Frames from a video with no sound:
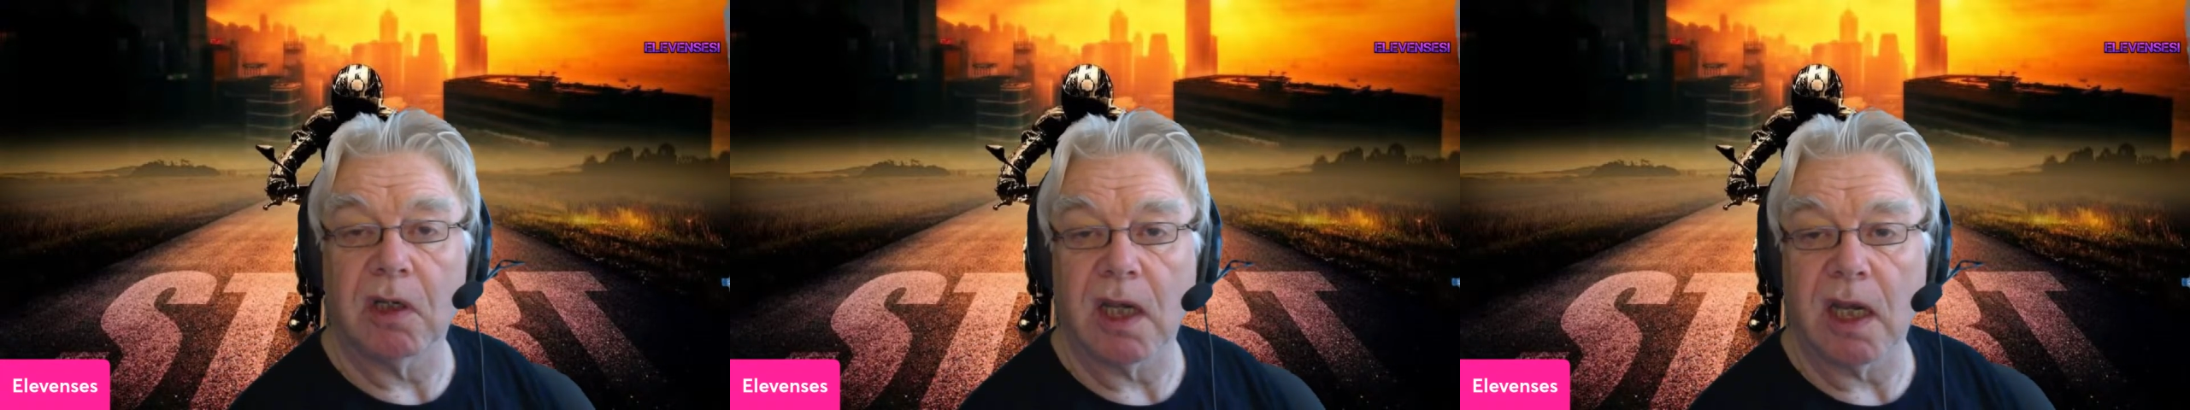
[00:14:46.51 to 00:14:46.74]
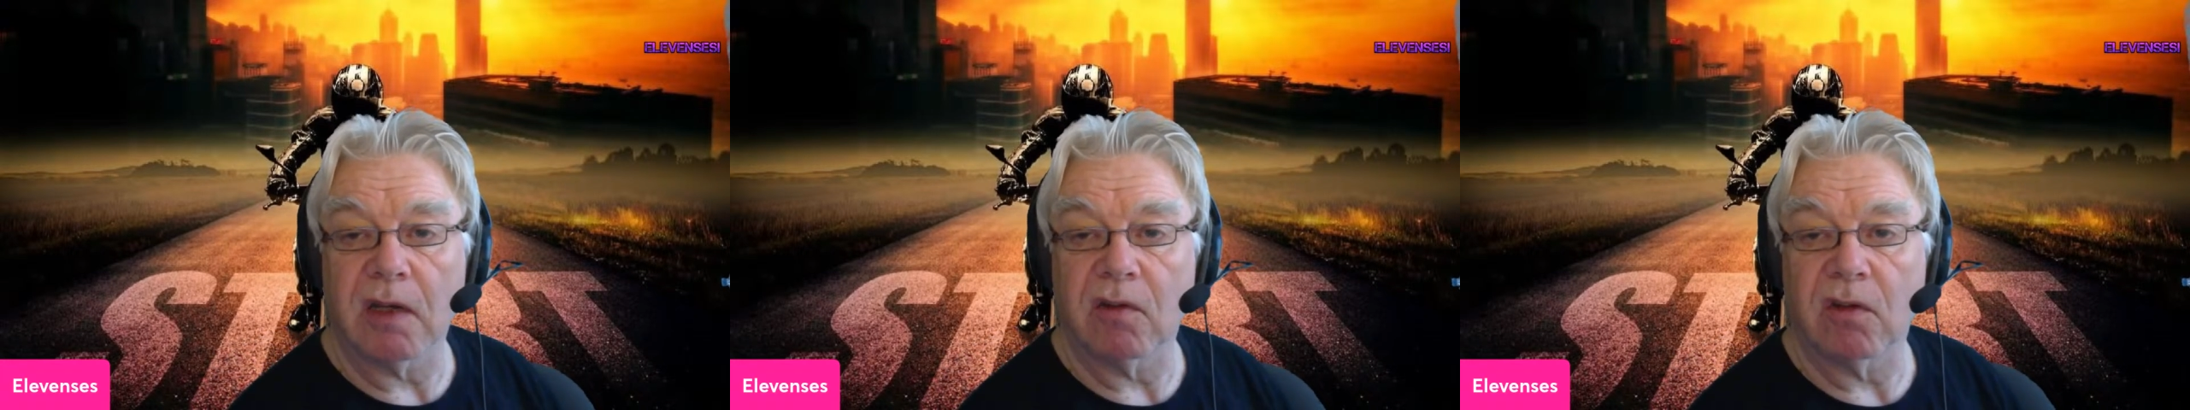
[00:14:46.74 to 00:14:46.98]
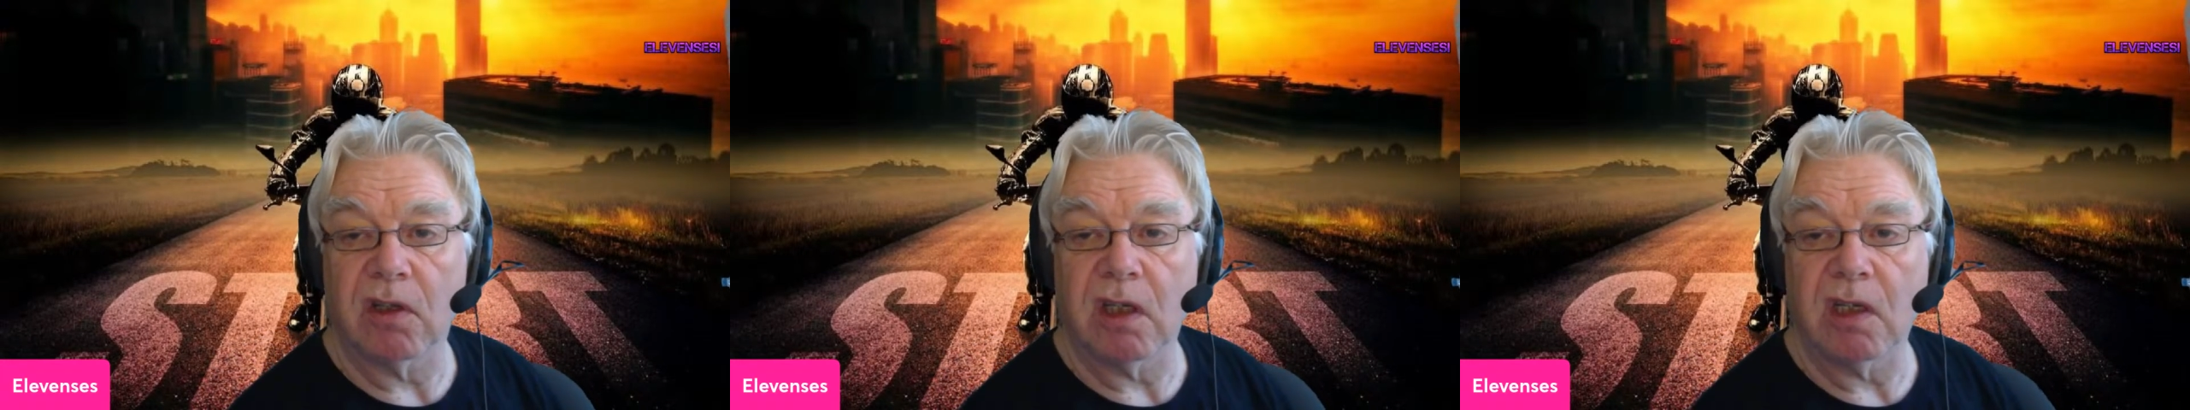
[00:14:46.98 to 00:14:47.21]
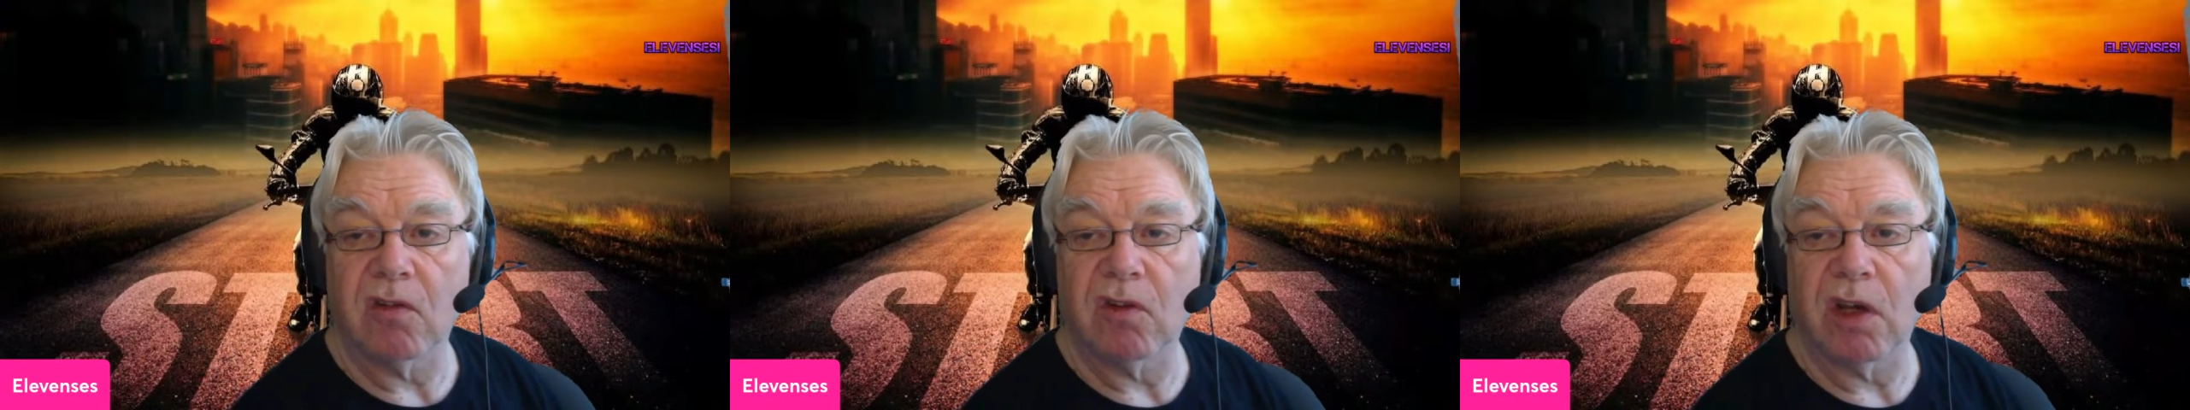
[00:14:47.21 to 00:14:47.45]
get
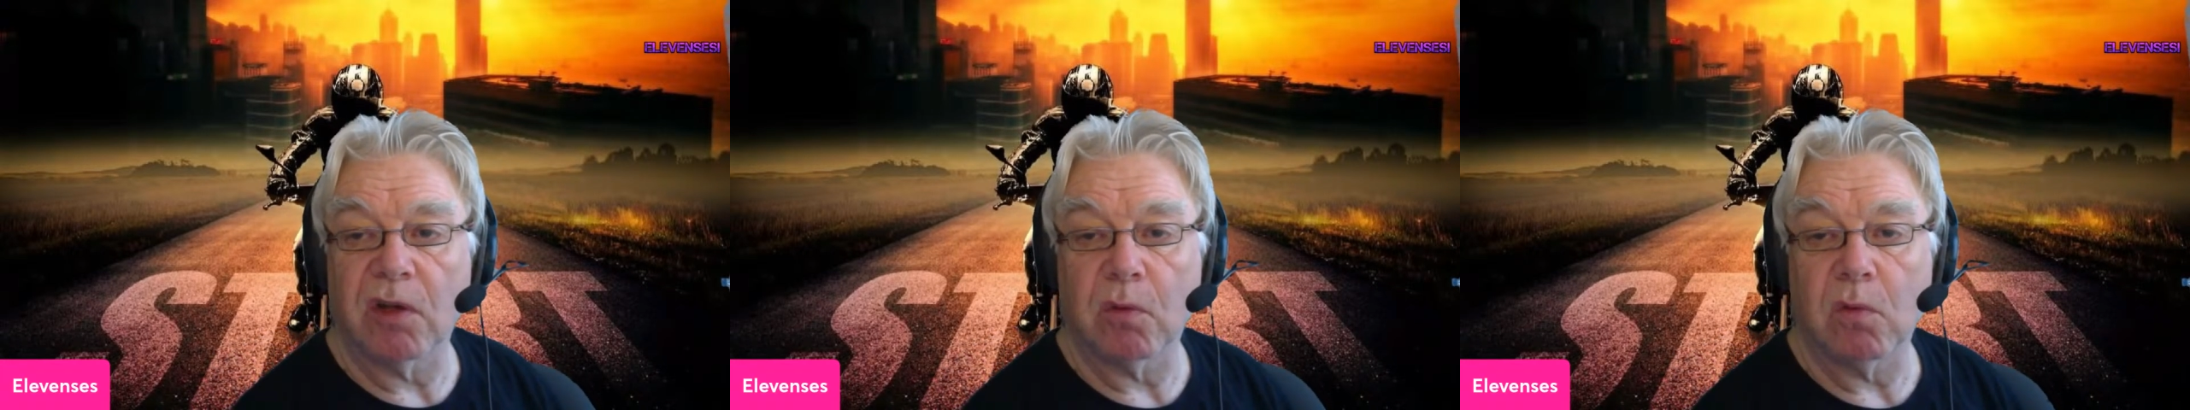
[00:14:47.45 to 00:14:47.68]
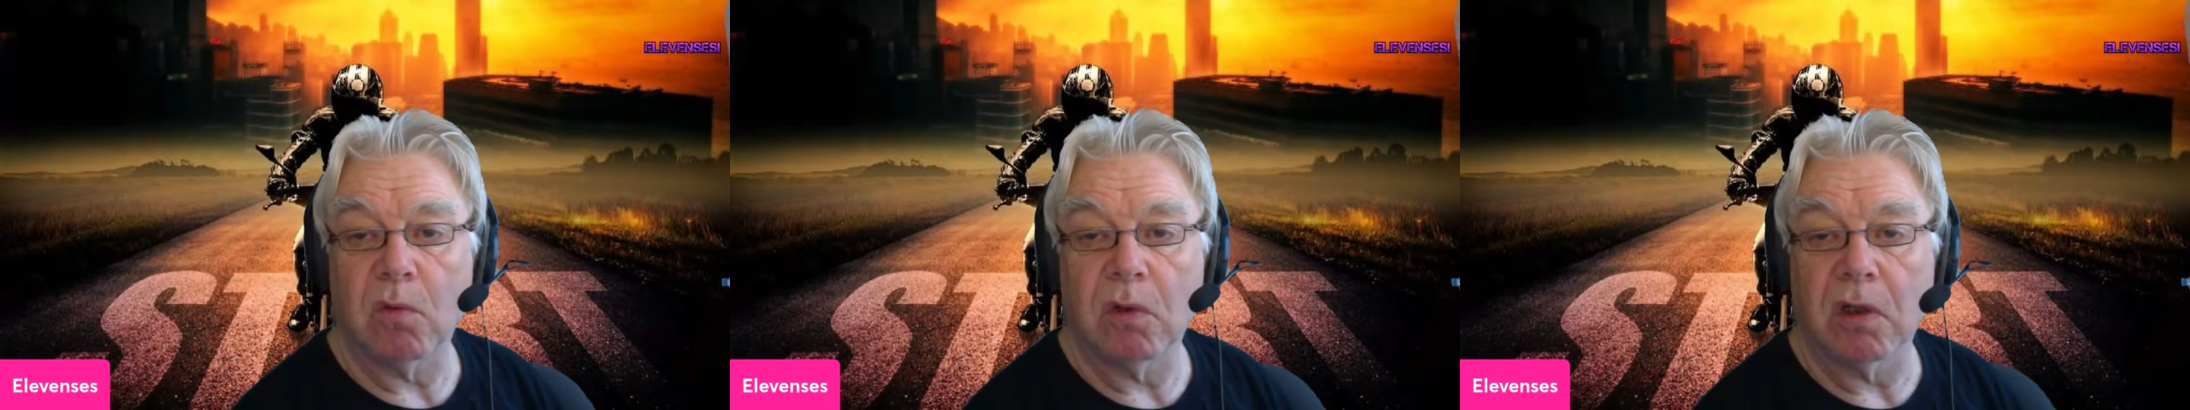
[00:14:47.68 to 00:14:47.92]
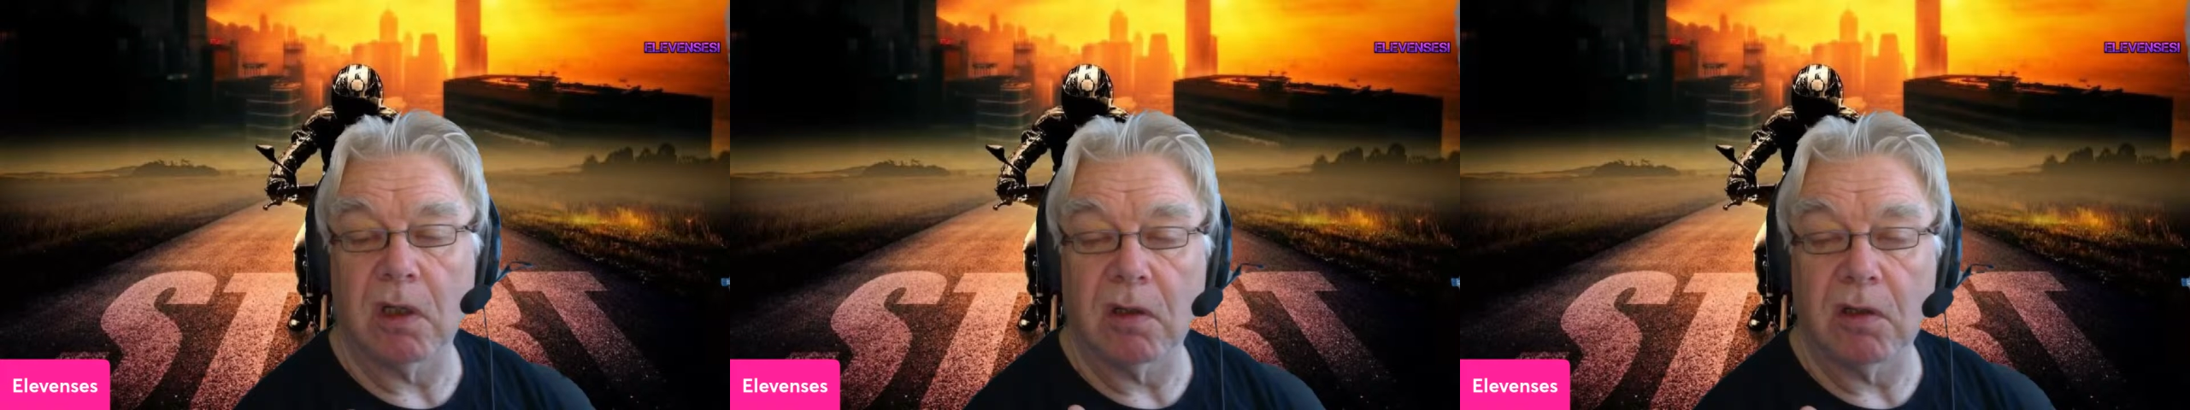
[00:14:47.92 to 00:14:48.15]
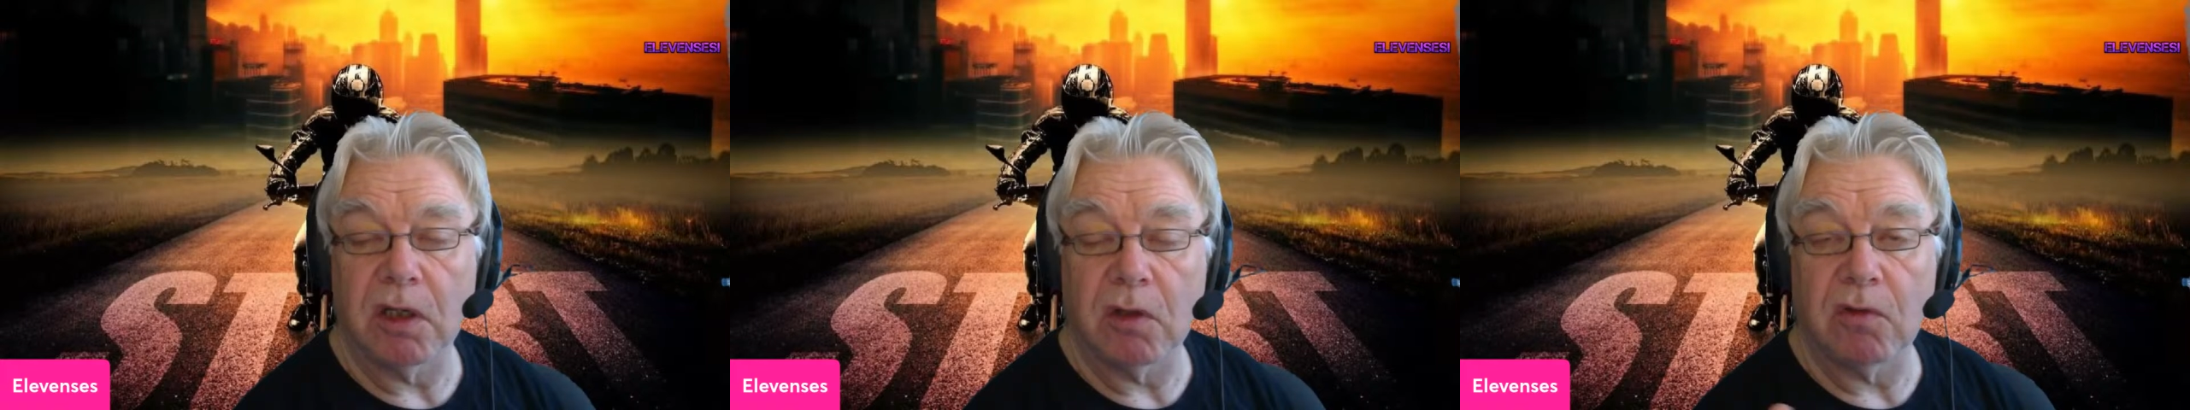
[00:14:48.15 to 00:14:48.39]
the channel
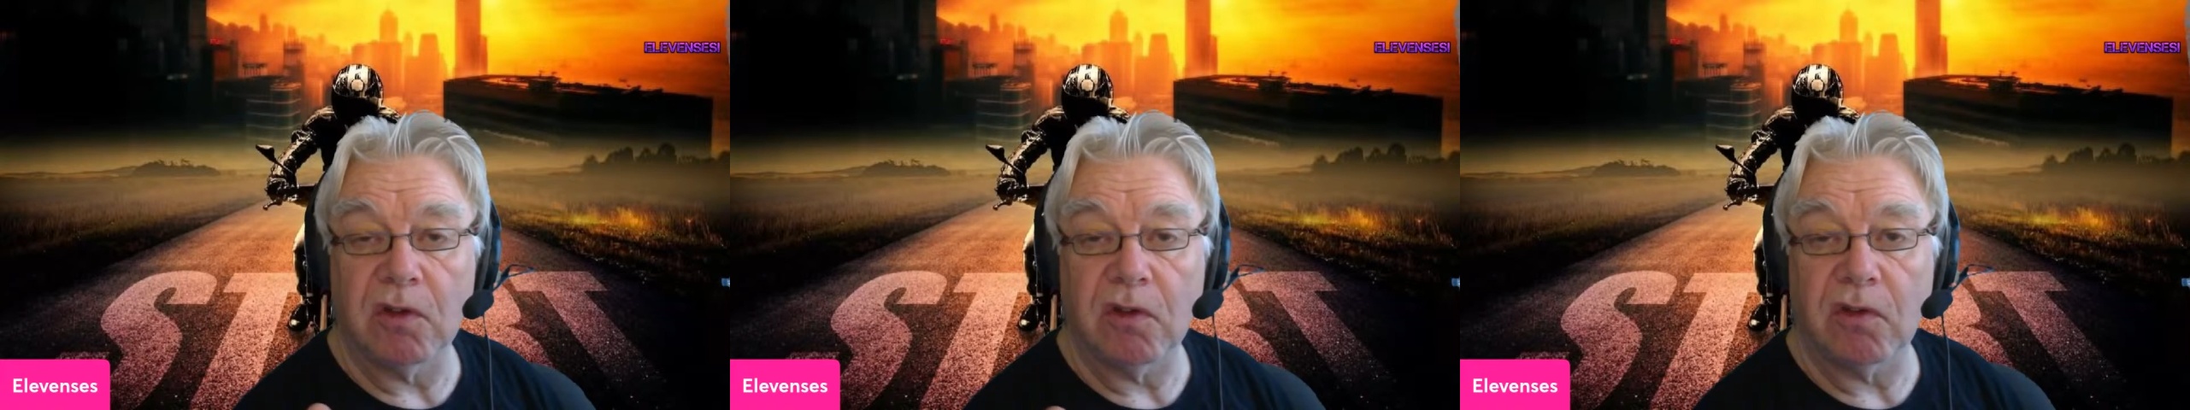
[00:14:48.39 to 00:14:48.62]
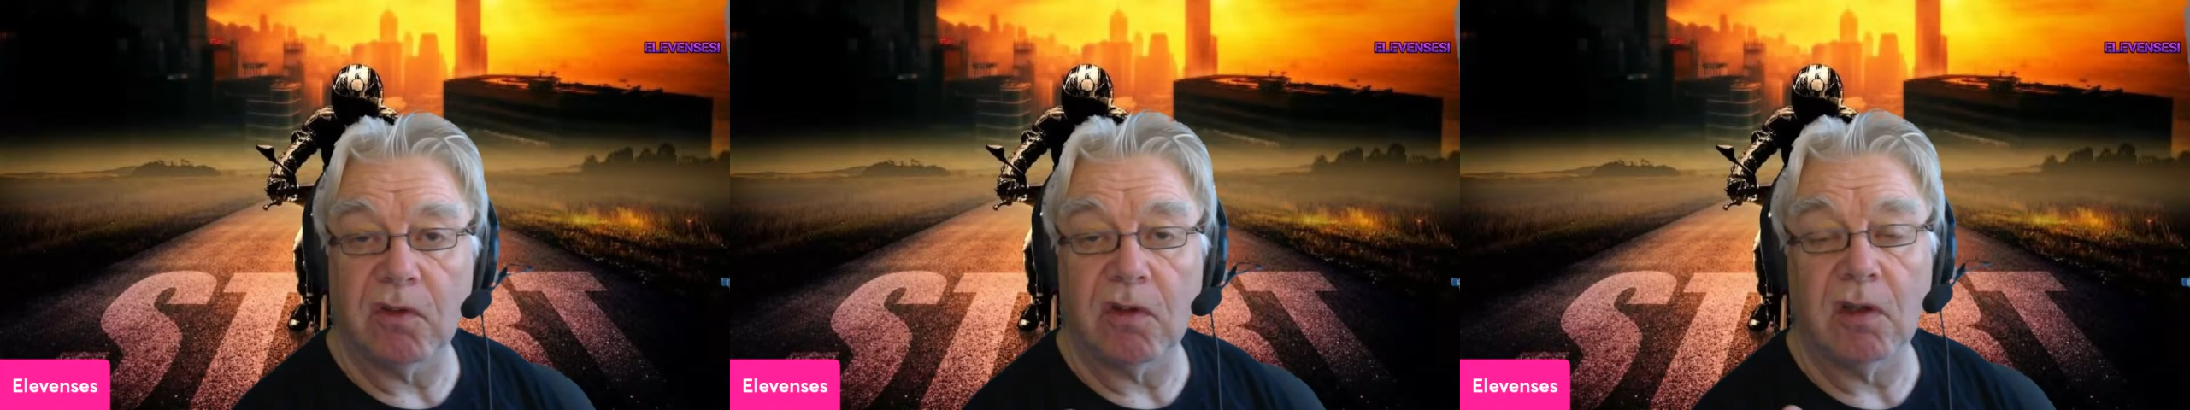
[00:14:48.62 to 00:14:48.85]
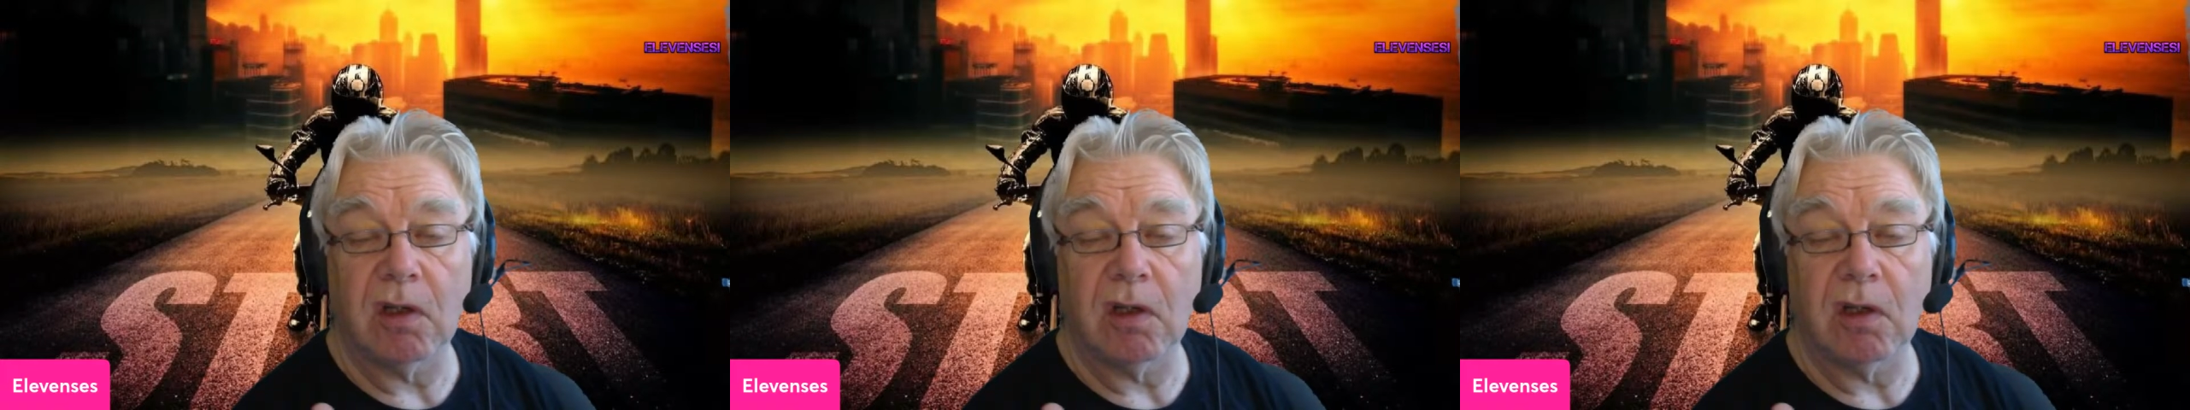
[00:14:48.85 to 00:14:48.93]
noticed.